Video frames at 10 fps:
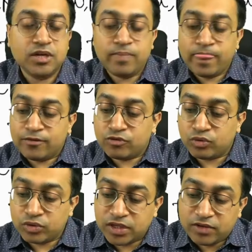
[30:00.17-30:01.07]
So
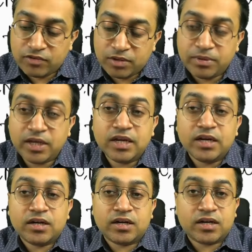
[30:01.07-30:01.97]
there will be
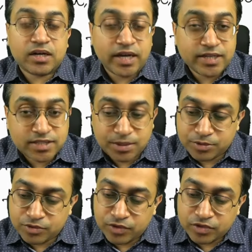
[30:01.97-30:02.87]
triceps
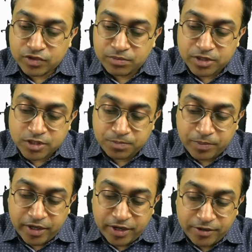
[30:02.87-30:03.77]
which will be
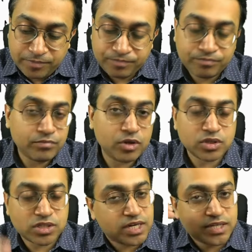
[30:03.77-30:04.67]
spared because
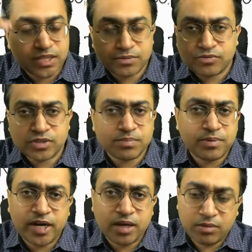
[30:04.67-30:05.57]
triceps were supplied
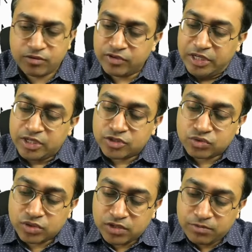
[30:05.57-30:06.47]
above, so there
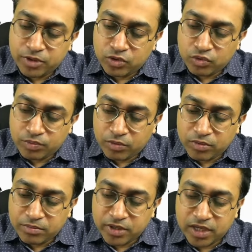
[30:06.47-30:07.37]
will be no problem in
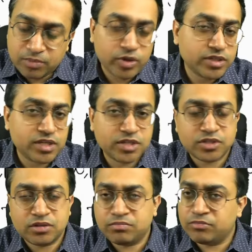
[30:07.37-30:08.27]
elbow
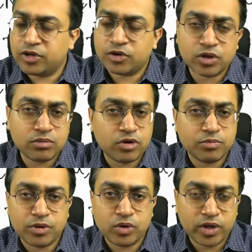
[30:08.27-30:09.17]
extension. We are talking about
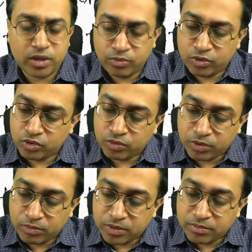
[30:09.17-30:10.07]
below elbow, no
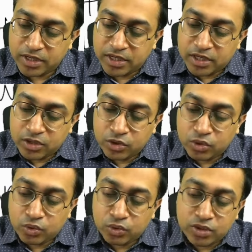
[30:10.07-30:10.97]
problem.
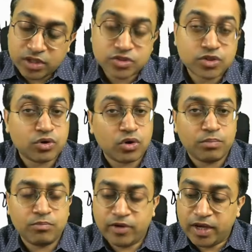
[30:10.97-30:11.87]
No wrist drop.
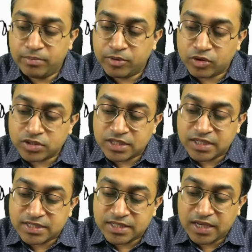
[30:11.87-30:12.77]
Why? Because
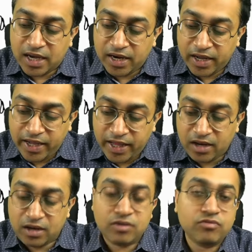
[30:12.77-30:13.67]
ECRL
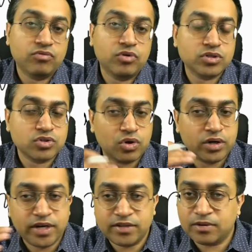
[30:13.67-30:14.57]
was already
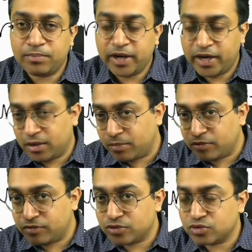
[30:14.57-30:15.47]
supplied above,
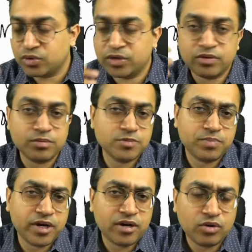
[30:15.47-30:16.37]
so it will be
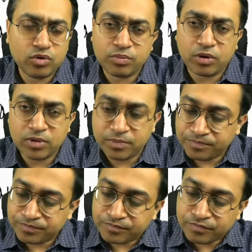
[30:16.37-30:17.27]
spared, no problem.
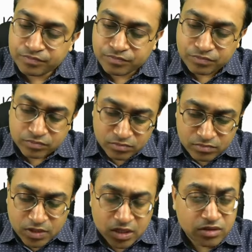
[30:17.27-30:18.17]

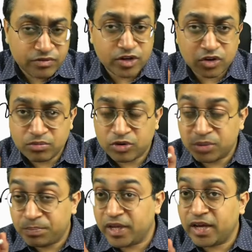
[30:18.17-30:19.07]
We are talking about the
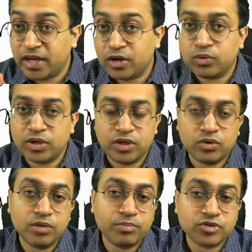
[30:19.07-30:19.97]
PIN only, okay,
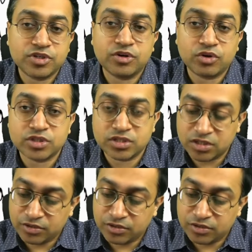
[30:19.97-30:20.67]
posterior trochleus nerve.